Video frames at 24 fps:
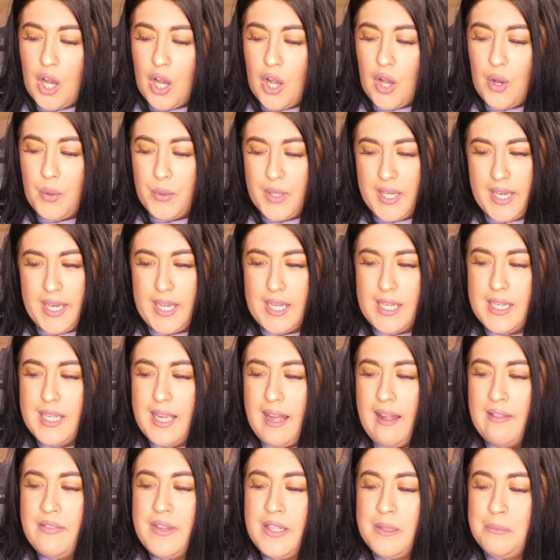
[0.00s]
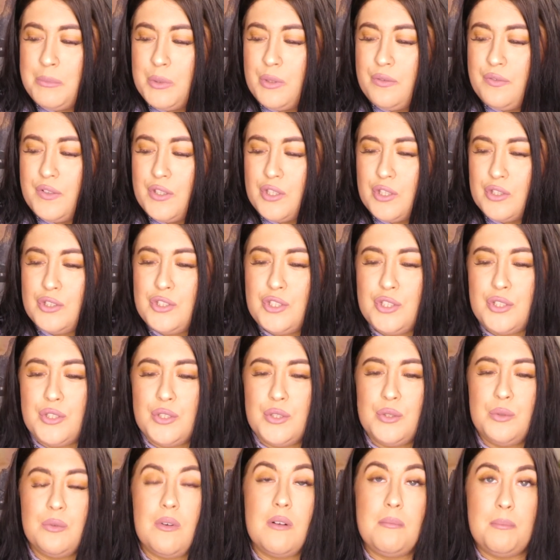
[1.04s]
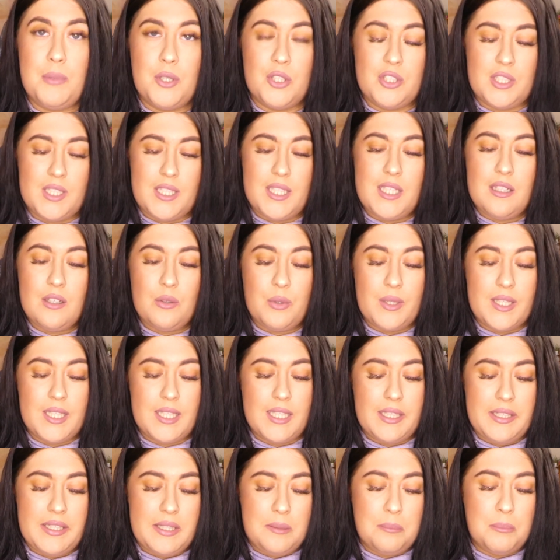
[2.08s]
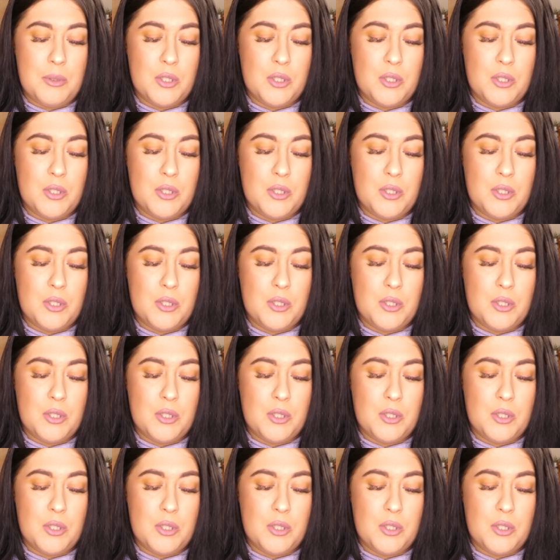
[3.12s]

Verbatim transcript: Okay, and then moving on to body quickly.